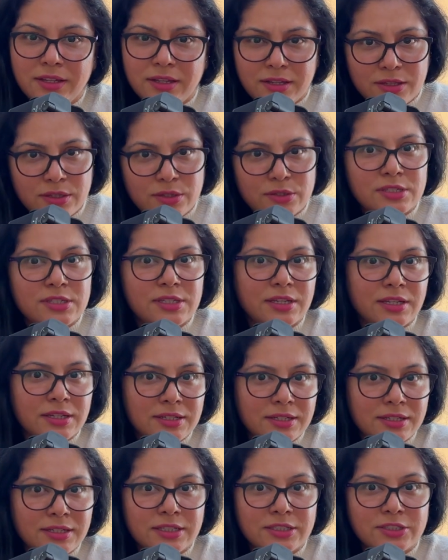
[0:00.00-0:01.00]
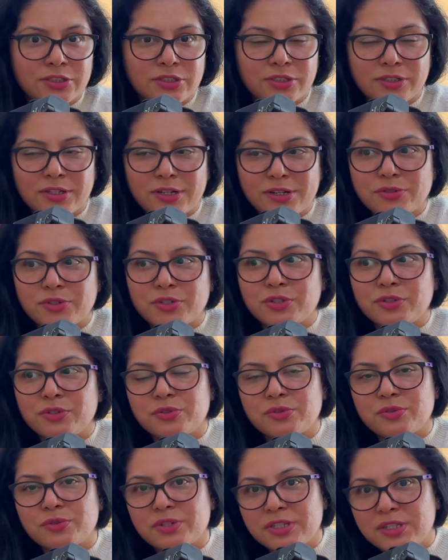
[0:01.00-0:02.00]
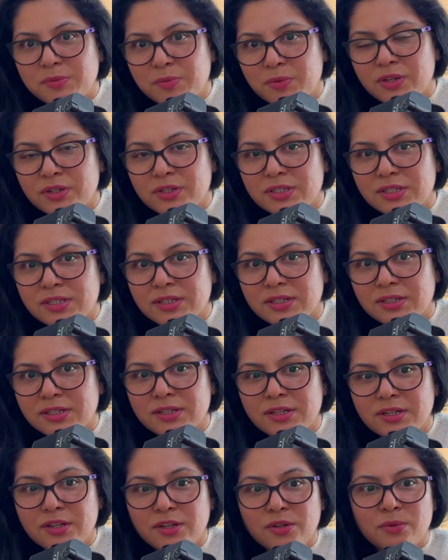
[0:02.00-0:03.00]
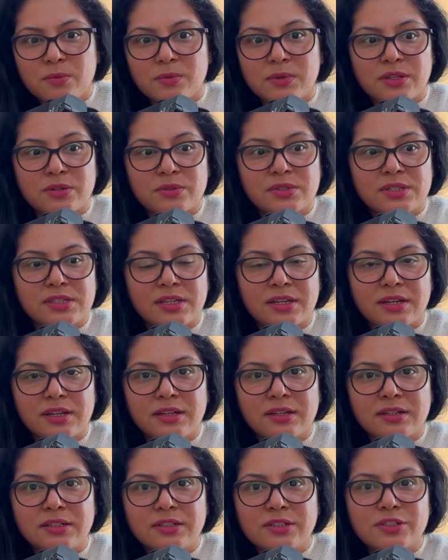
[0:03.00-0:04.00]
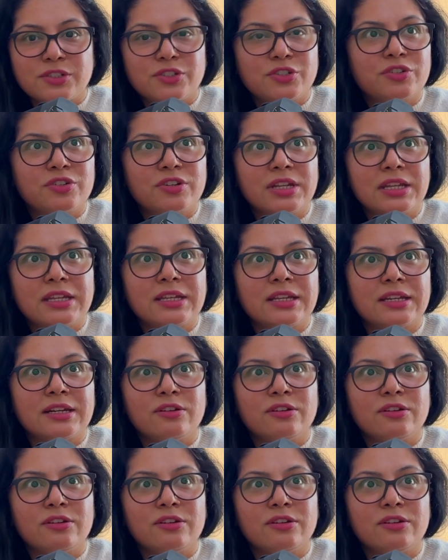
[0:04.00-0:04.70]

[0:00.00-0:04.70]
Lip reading: You see it in nature around you, you experience it when you're sitting under a tree and